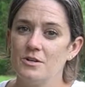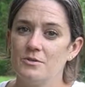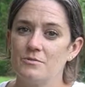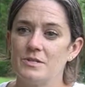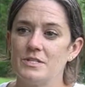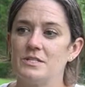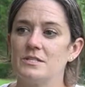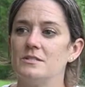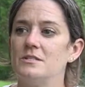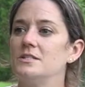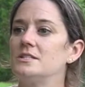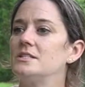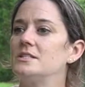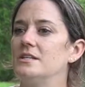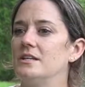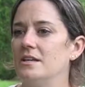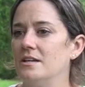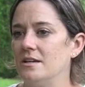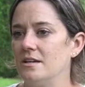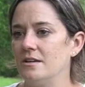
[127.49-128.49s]
results
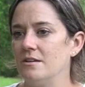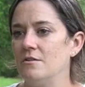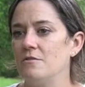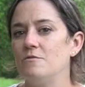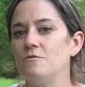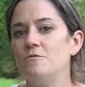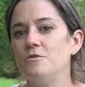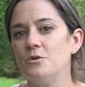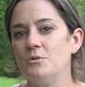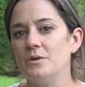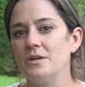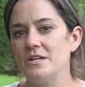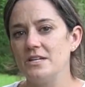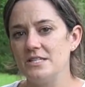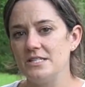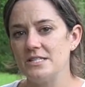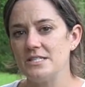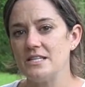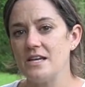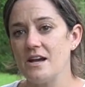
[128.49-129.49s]
in fewer
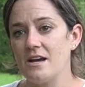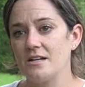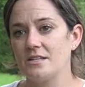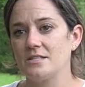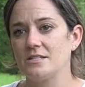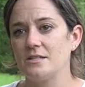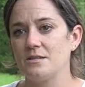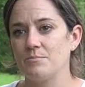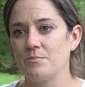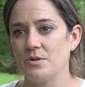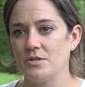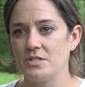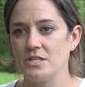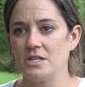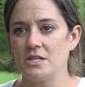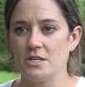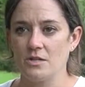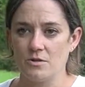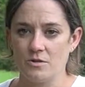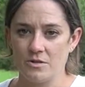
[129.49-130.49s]
insects,
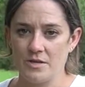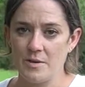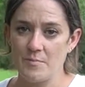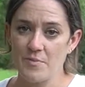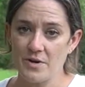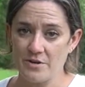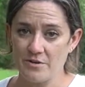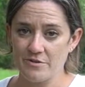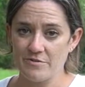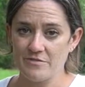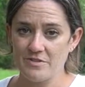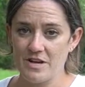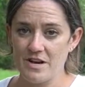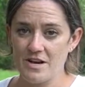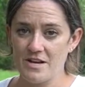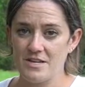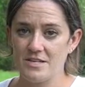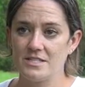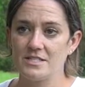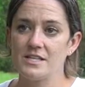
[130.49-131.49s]
particularly
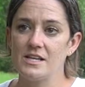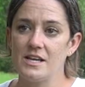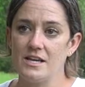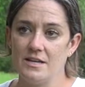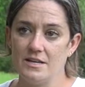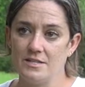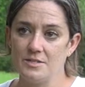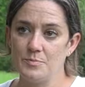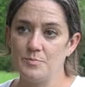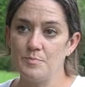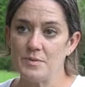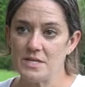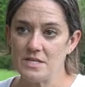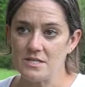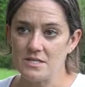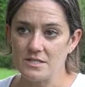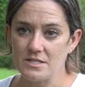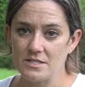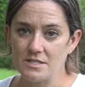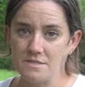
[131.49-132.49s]
butterflies and
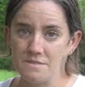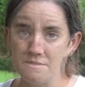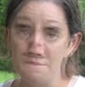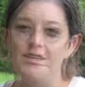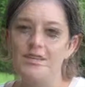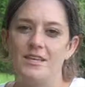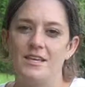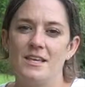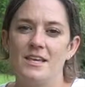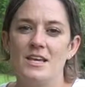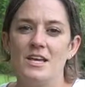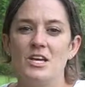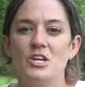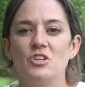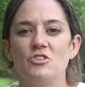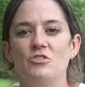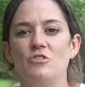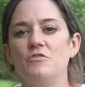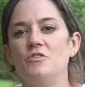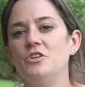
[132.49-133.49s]
bees.
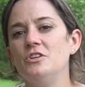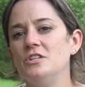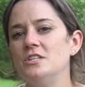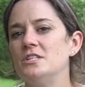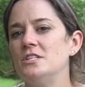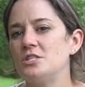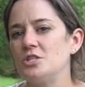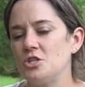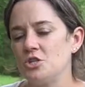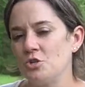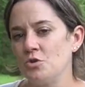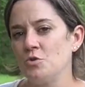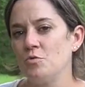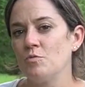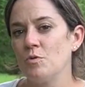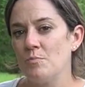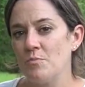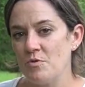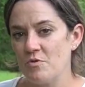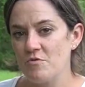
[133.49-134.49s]
So if you need to
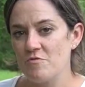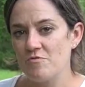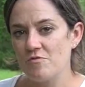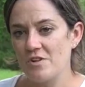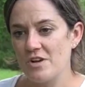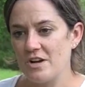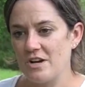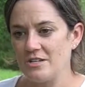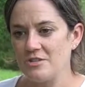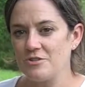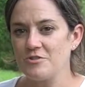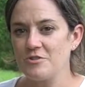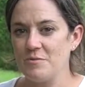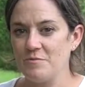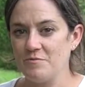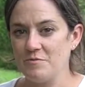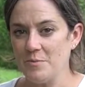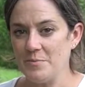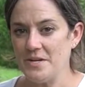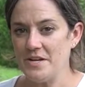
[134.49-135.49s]
remove Ligustrum
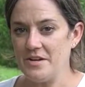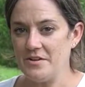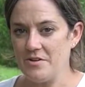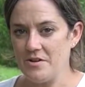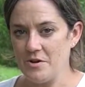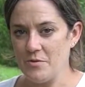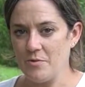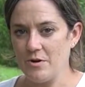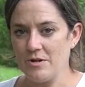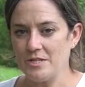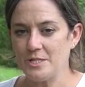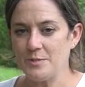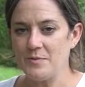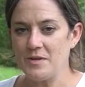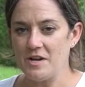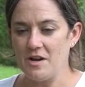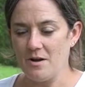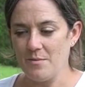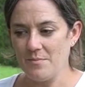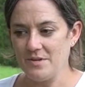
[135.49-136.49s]
from an area where it's
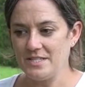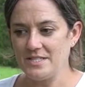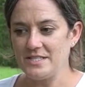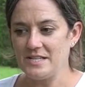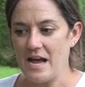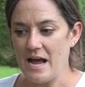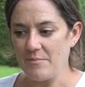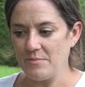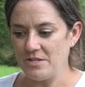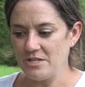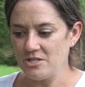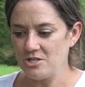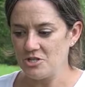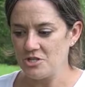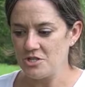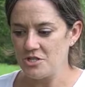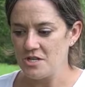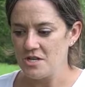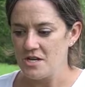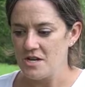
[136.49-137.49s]
become
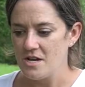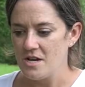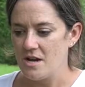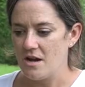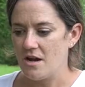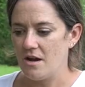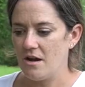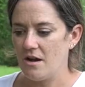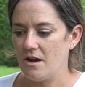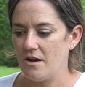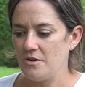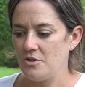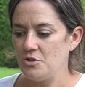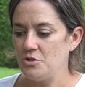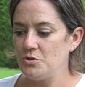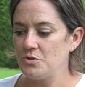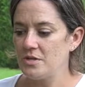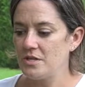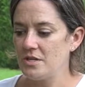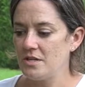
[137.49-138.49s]
established,
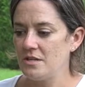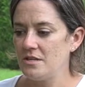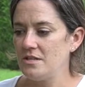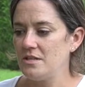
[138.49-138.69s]
you can